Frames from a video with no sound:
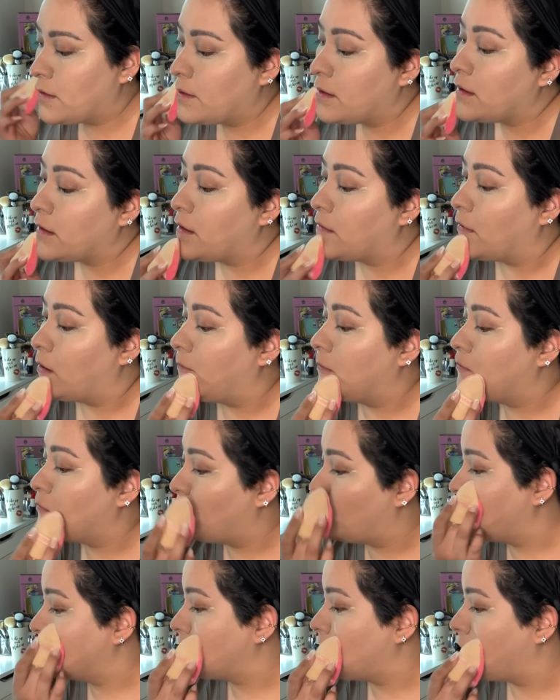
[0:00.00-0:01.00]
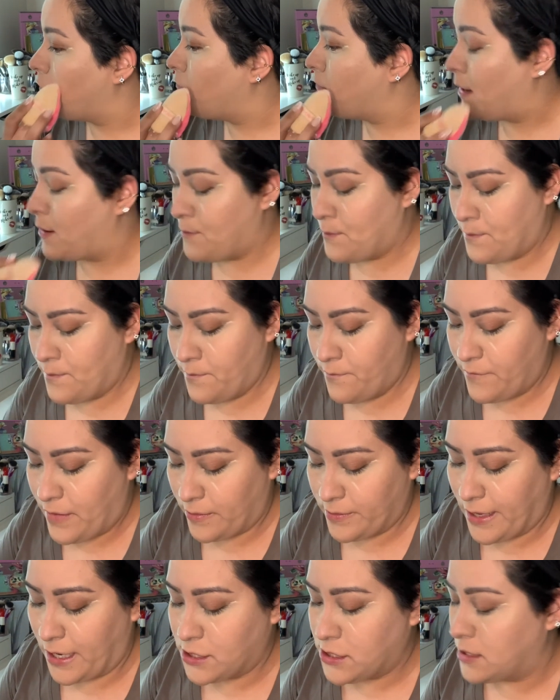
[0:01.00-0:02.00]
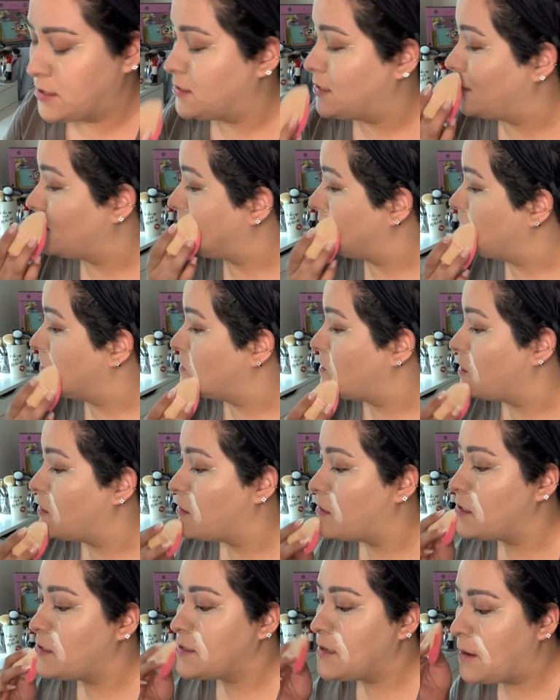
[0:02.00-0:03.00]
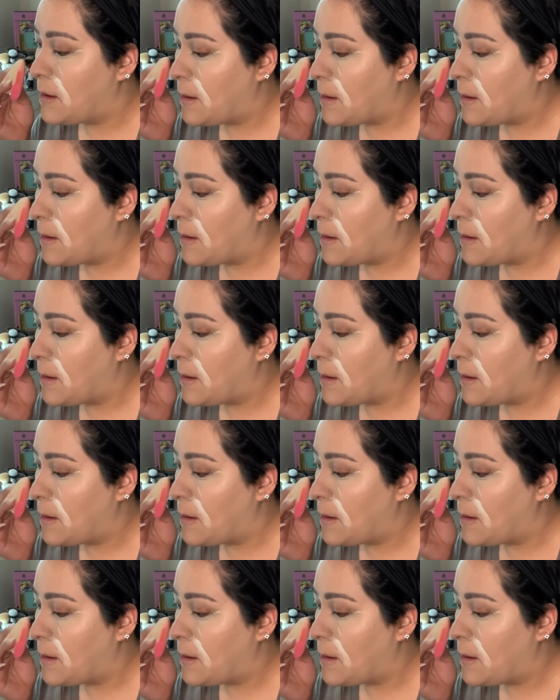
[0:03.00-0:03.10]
you know, most of my foundations and concealers.